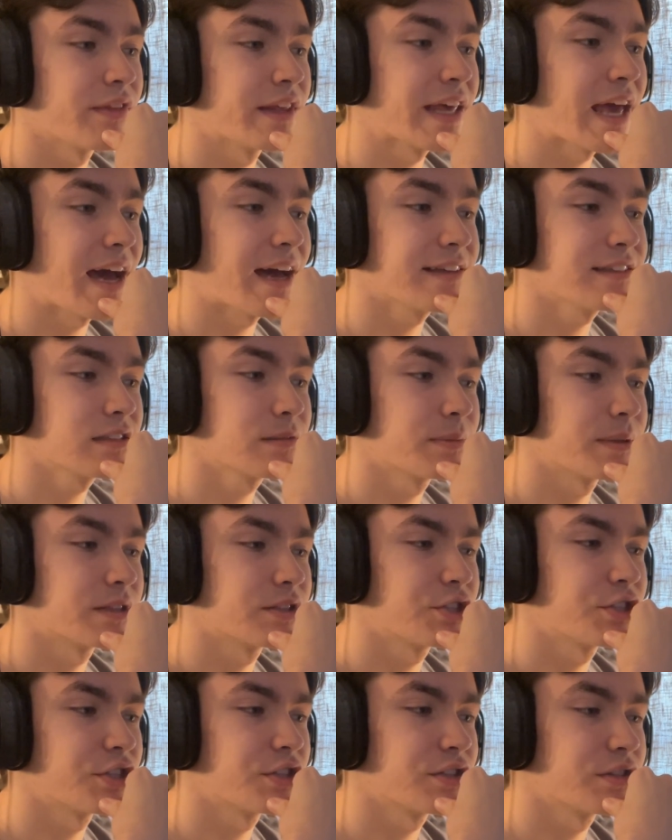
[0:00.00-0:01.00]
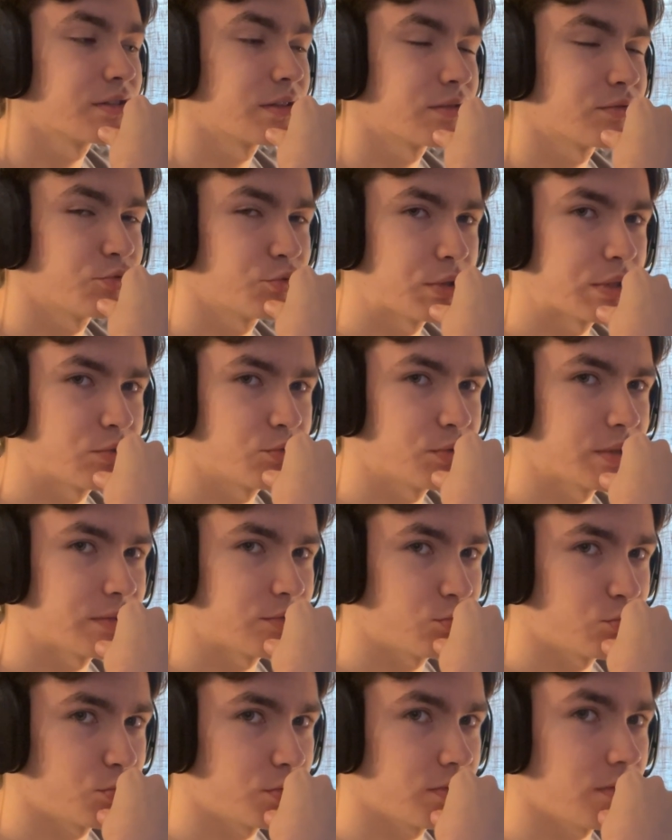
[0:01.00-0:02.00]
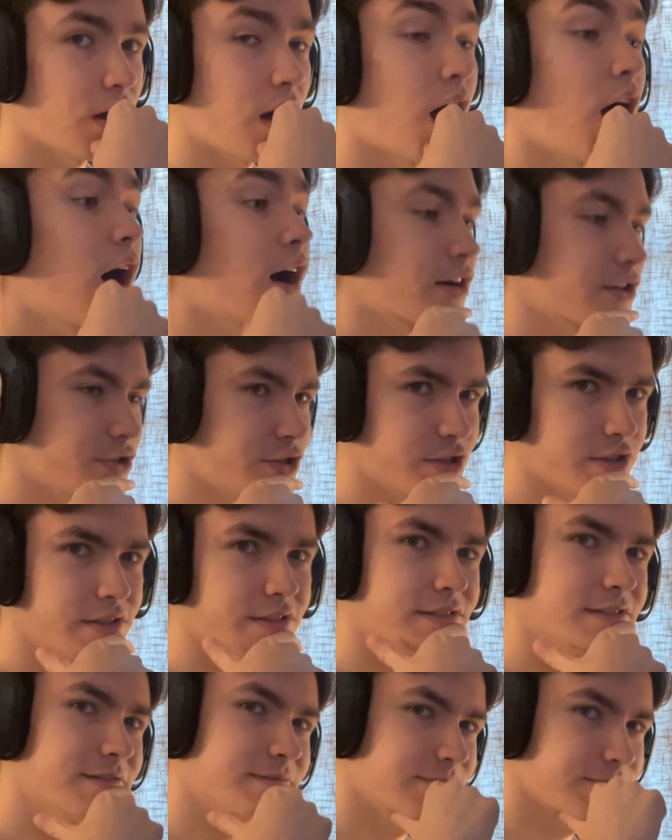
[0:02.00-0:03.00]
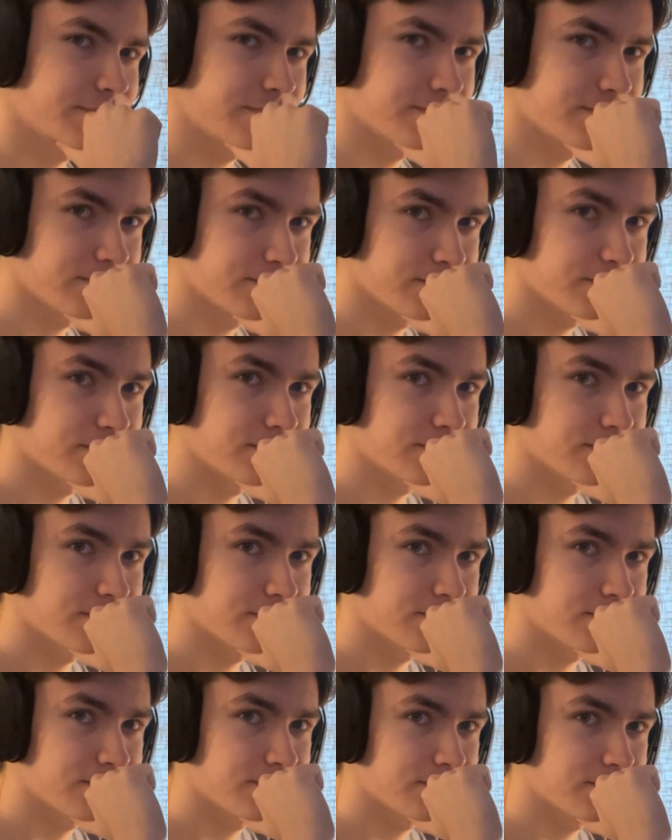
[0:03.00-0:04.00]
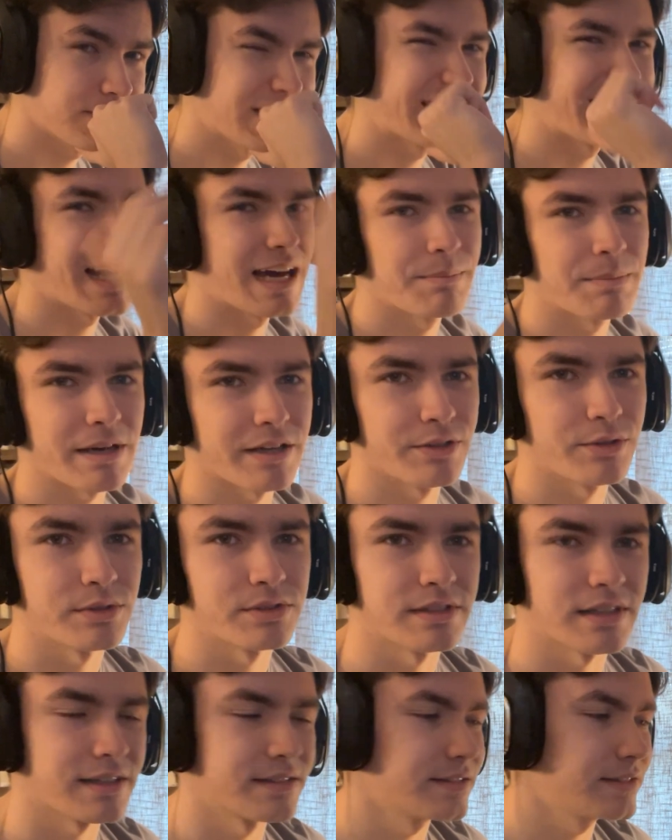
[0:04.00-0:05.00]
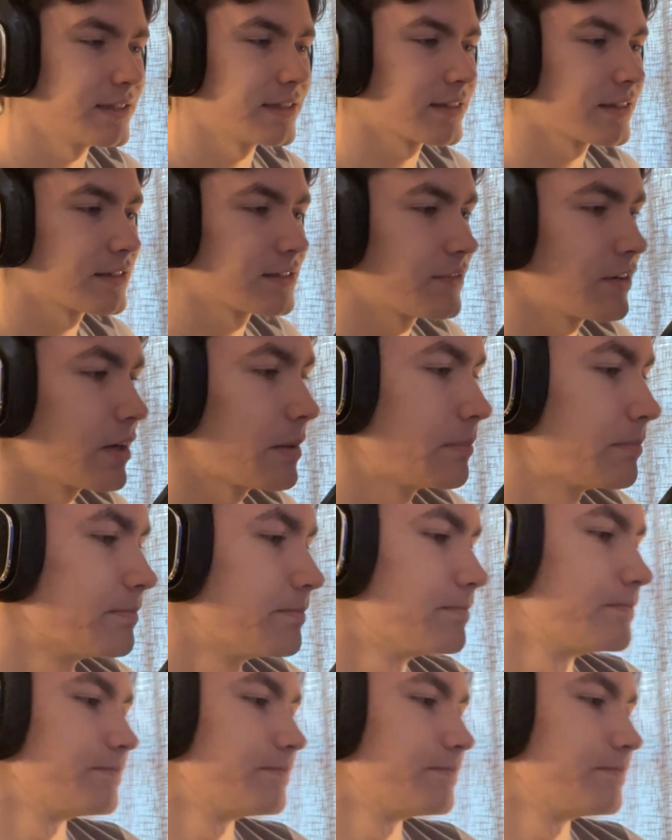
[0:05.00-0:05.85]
of the auspicious auction. I'm not gonna do a second take. That's fine.